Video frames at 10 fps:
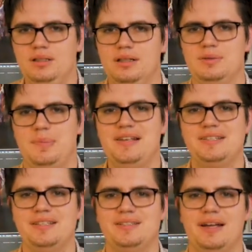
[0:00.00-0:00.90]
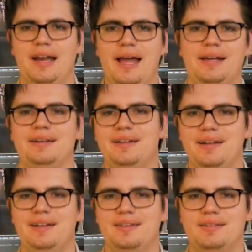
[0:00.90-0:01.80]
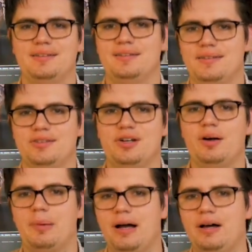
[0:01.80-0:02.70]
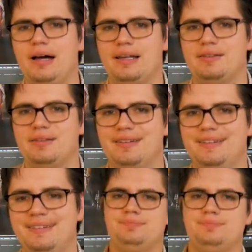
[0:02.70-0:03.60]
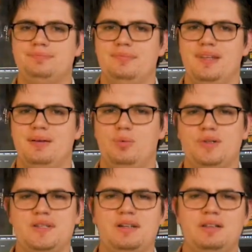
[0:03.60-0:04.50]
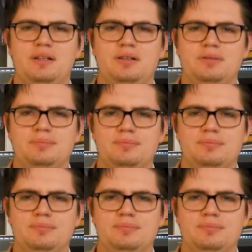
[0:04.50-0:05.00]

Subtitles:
It was basically saying, hey, they're talking about us. Was it a little